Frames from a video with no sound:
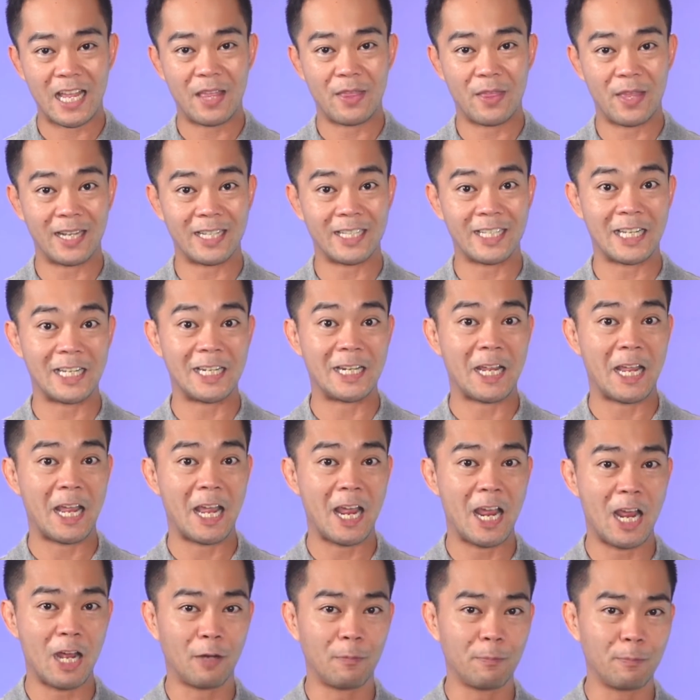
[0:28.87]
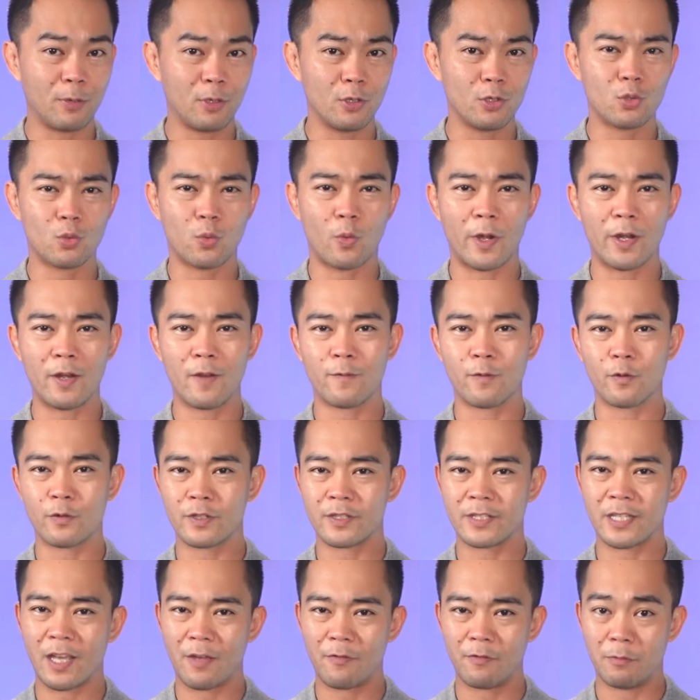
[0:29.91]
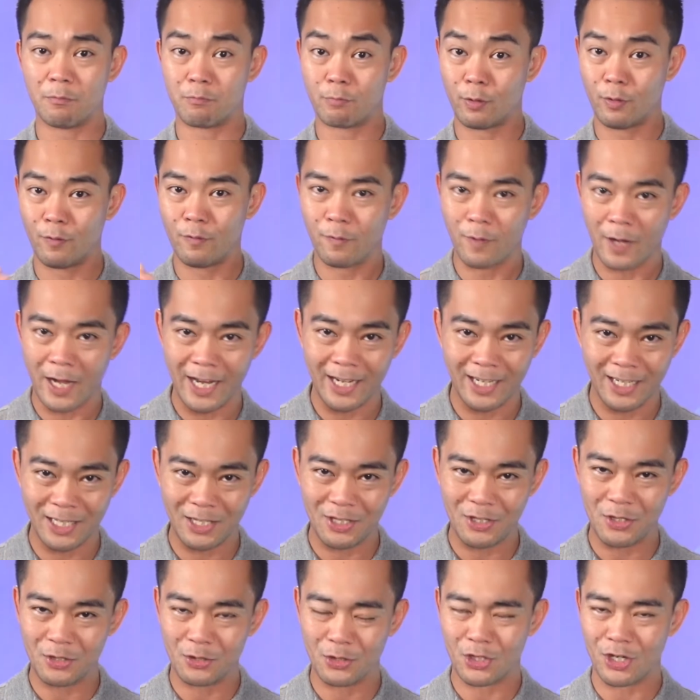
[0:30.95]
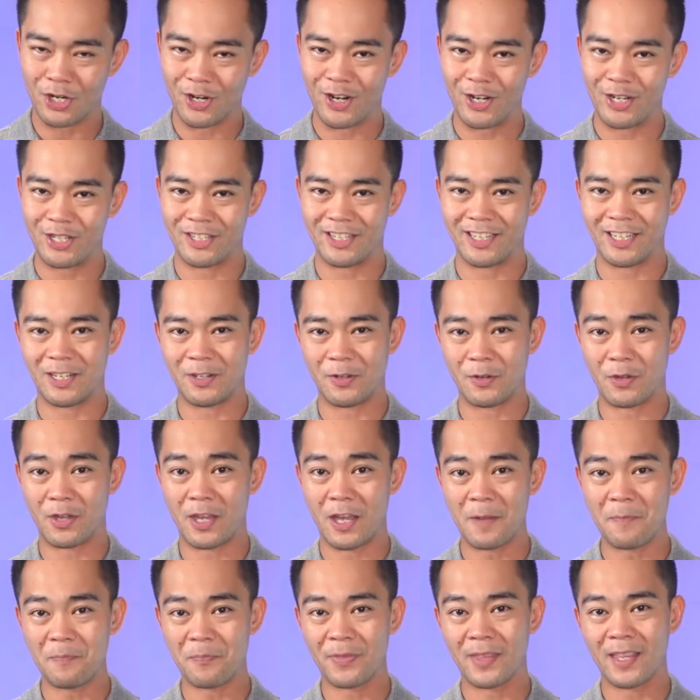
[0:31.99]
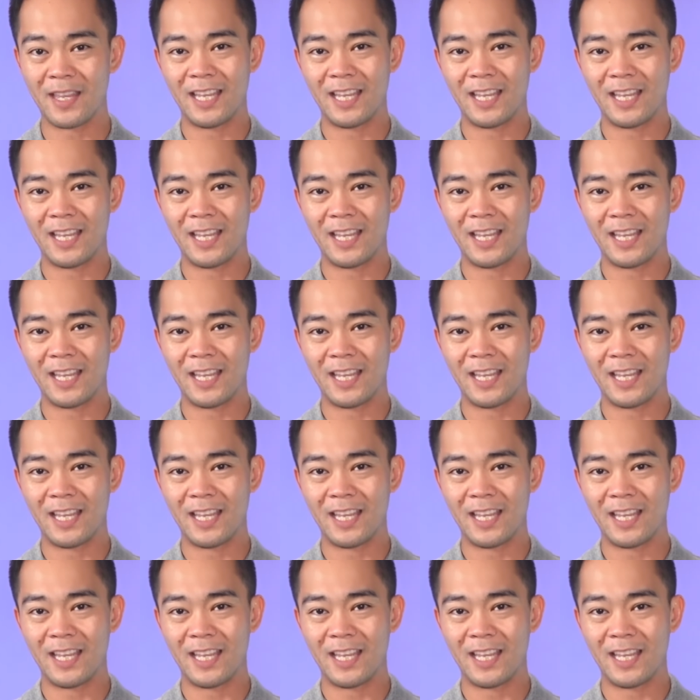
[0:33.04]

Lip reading: that can help you 24/7, provided you charge it, okay?